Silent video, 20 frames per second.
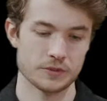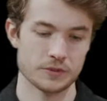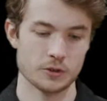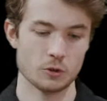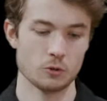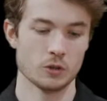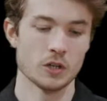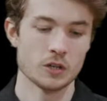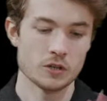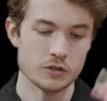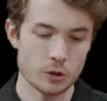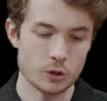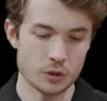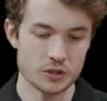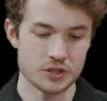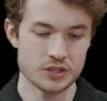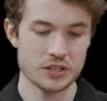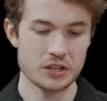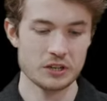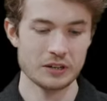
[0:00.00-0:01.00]
So
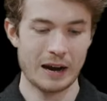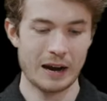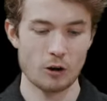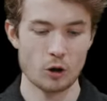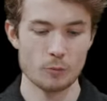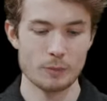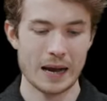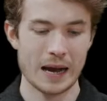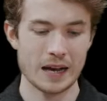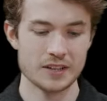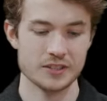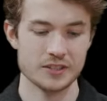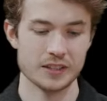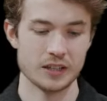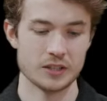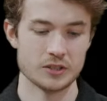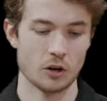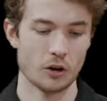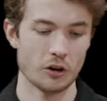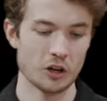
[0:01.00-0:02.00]
notice here how we're passing
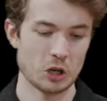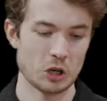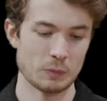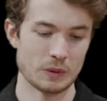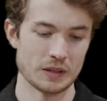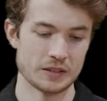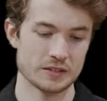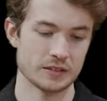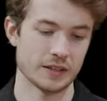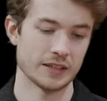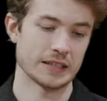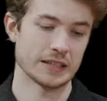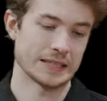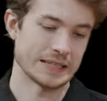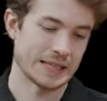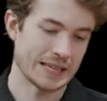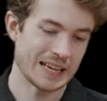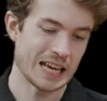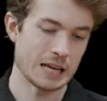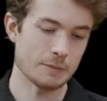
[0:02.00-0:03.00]
in as arguments, like
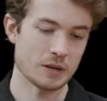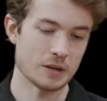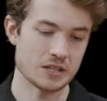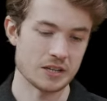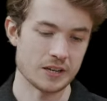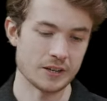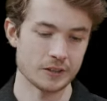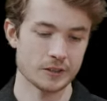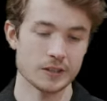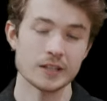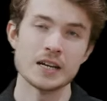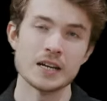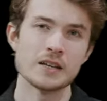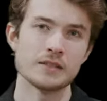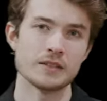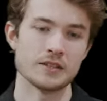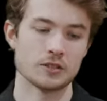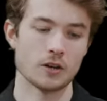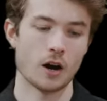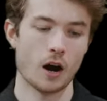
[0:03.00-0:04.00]
name and year,
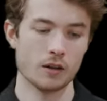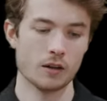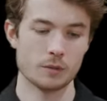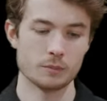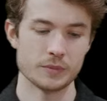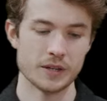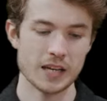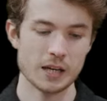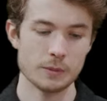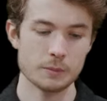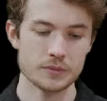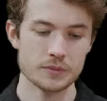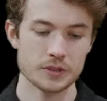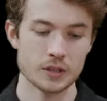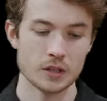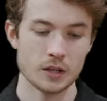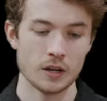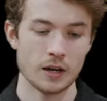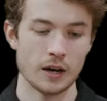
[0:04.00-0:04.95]
these column names.